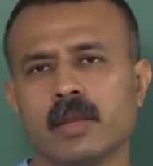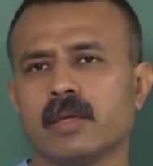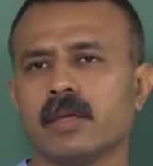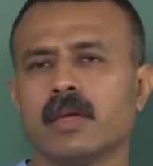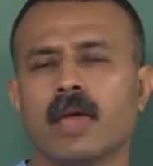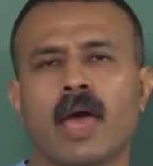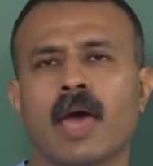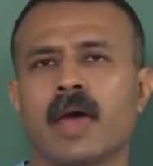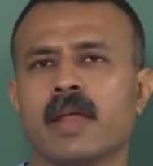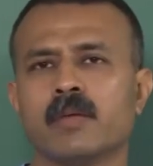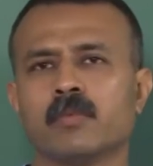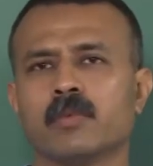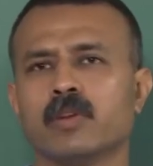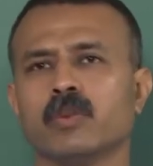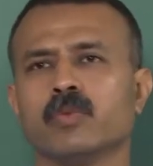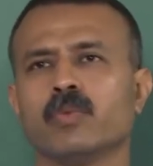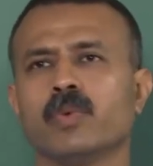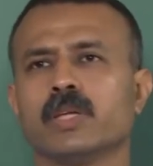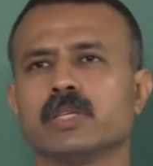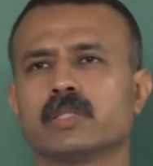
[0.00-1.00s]
any
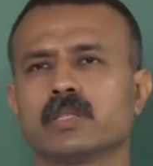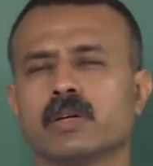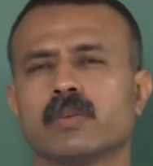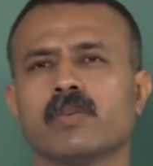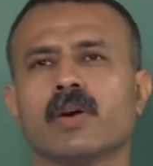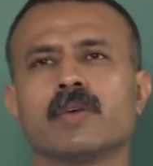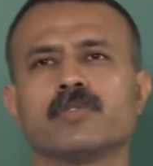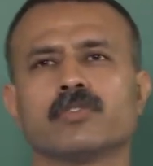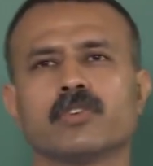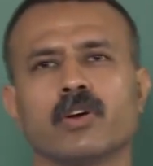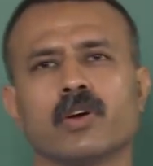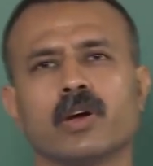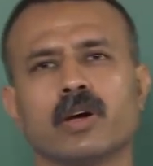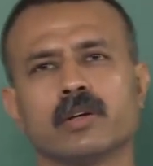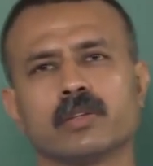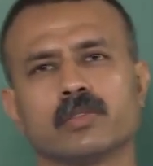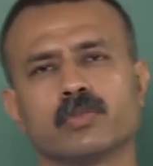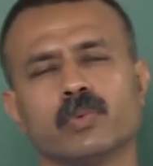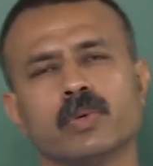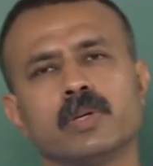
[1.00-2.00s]
animal which survives on
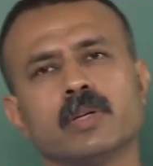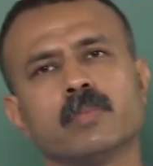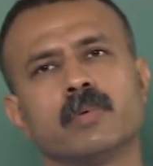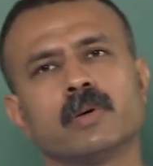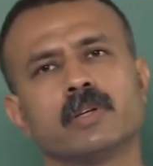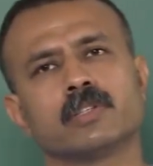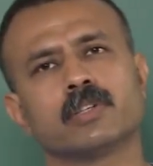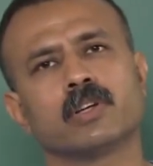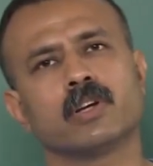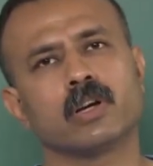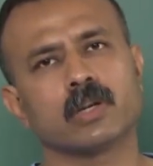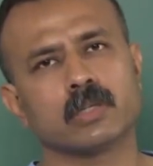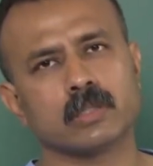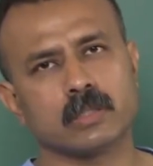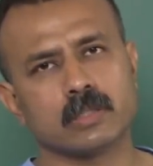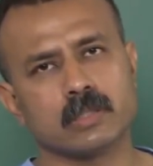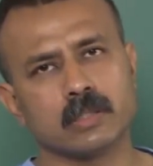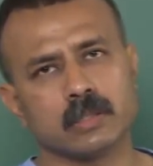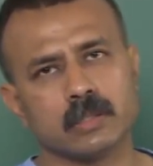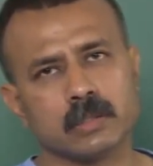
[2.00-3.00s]
earth. It depends on
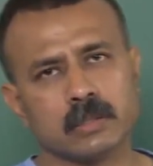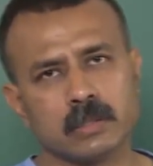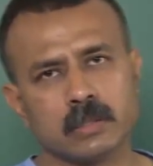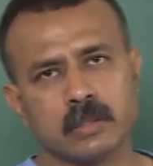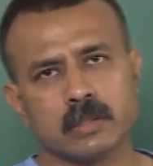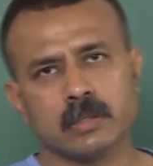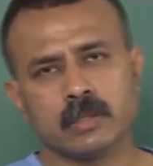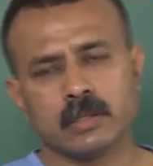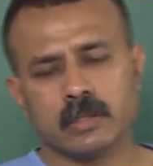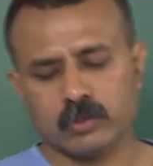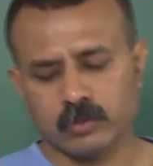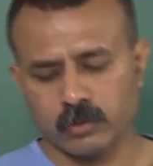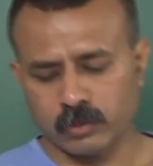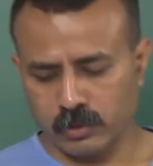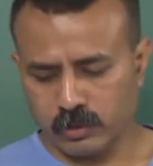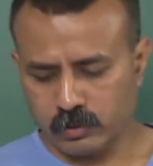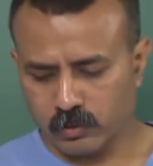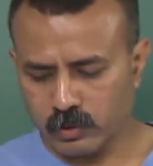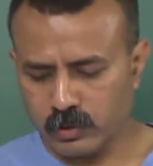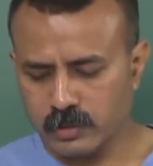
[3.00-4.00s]
oxygen.
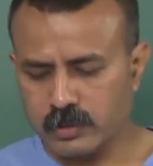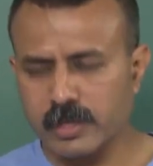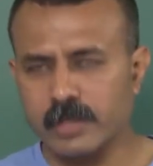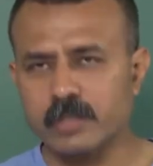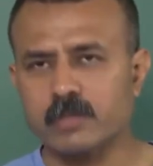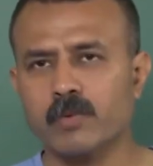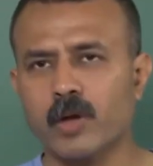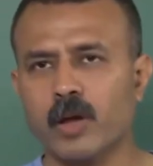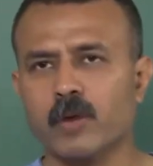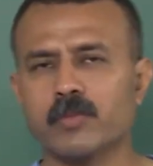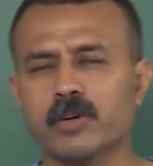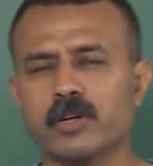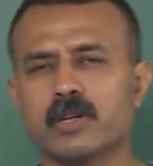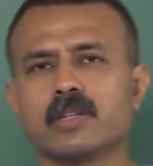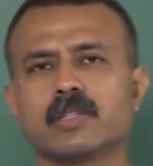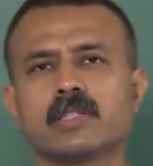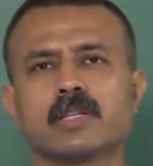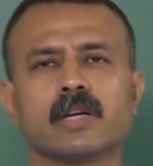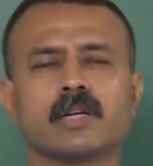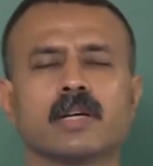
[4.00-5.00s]
So this was the
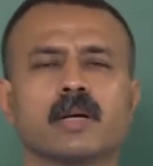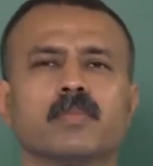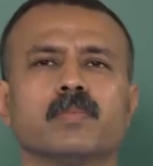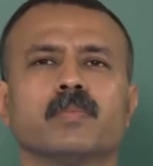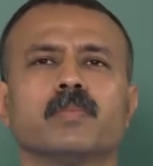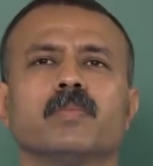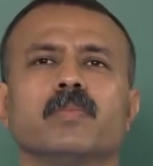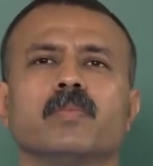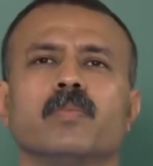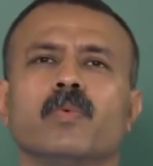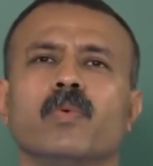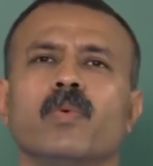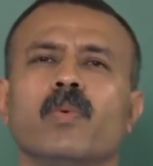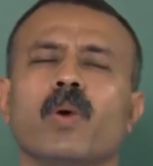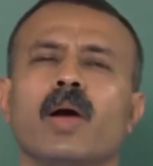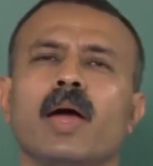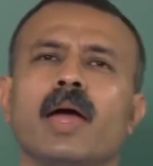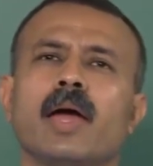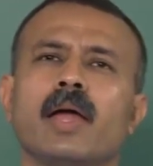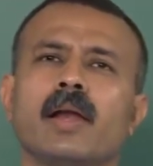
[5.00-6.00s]
experimental setup
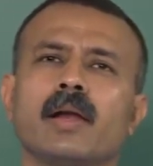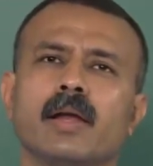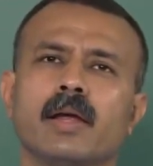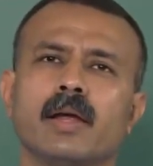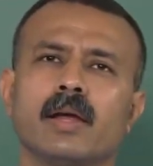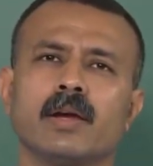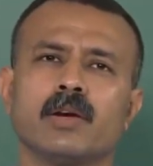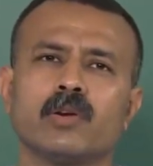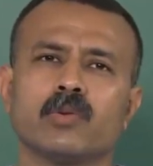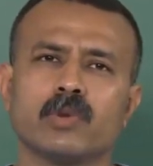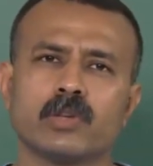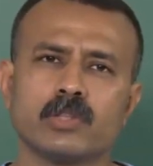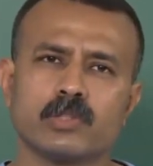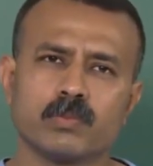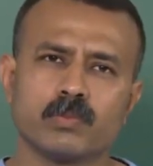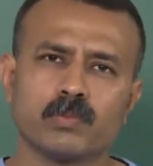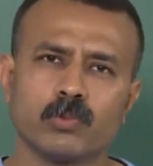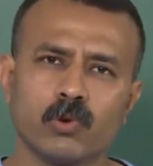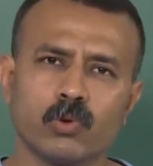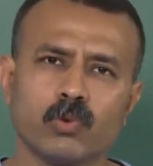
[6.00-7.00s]
where it
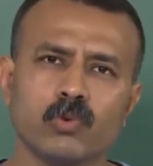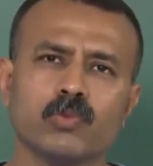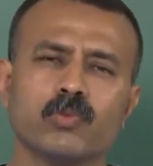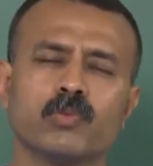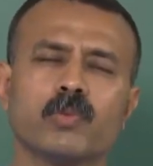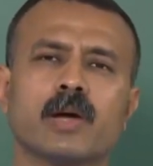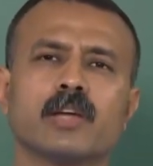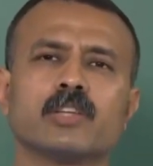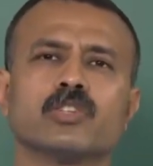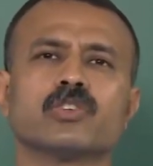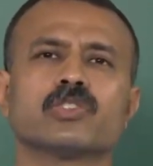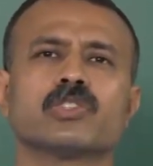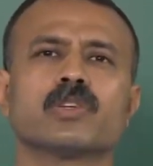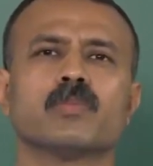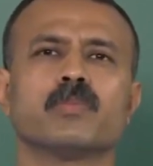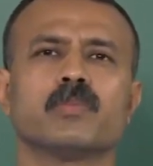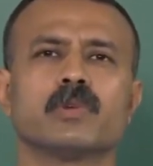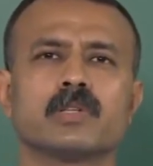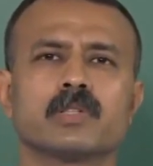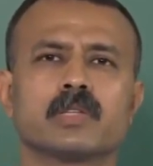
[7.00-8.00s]
was proved by
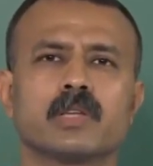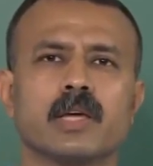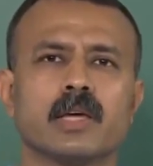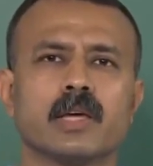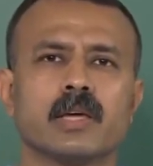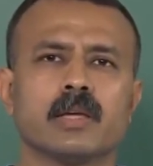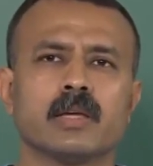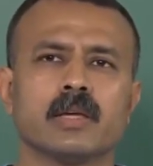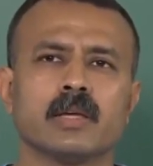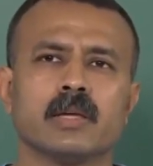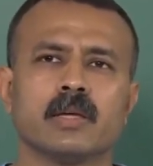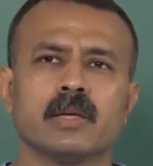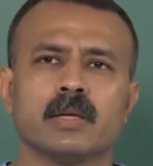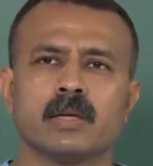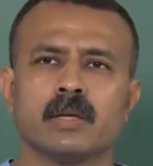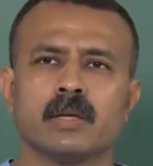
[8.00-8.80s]
Joseph Priestley